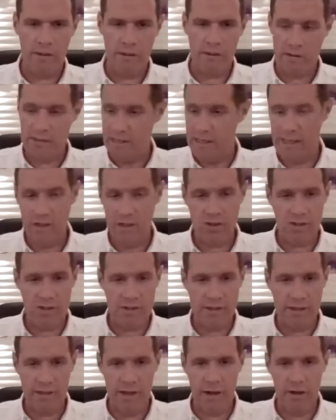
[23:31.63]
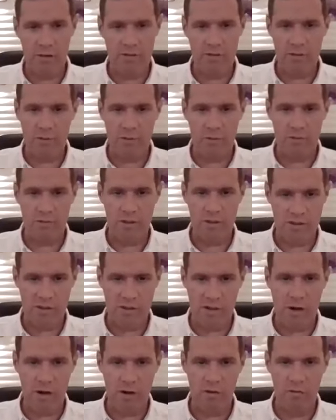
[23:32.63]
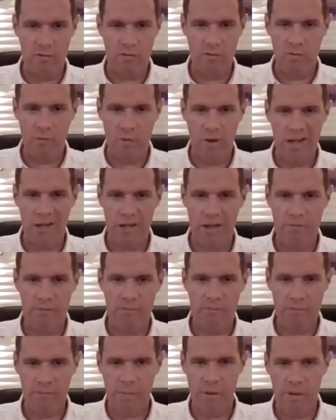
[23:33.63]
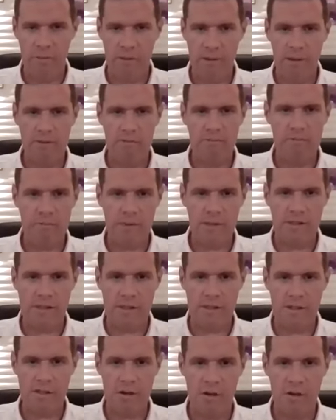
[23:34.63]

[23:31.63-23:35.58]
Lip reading: and the sage isn't there to discern, well,